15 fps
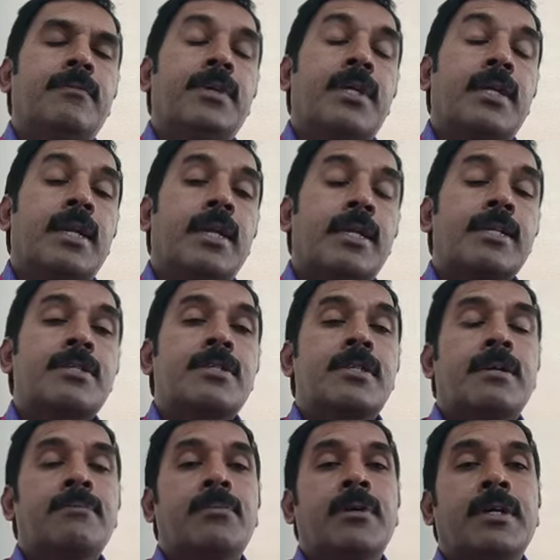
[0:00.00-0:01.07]
we can address
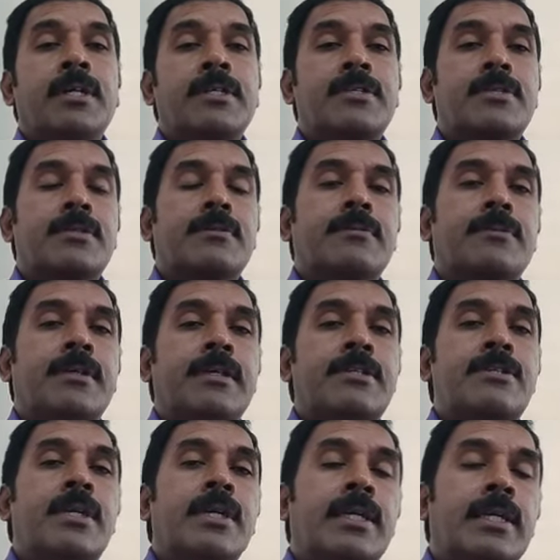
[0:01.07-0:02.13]
the employees
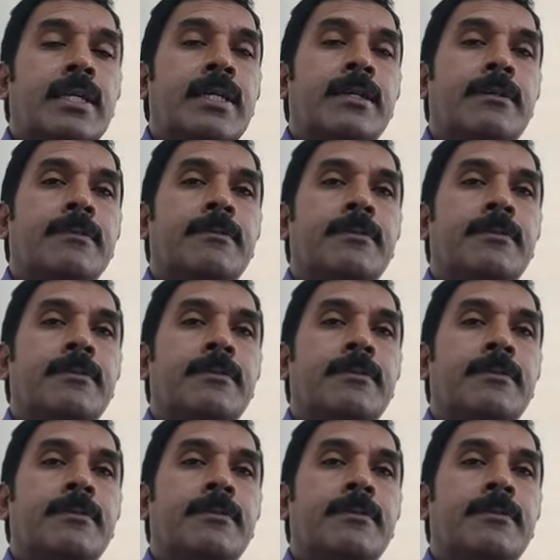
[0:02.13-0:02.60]
instantly.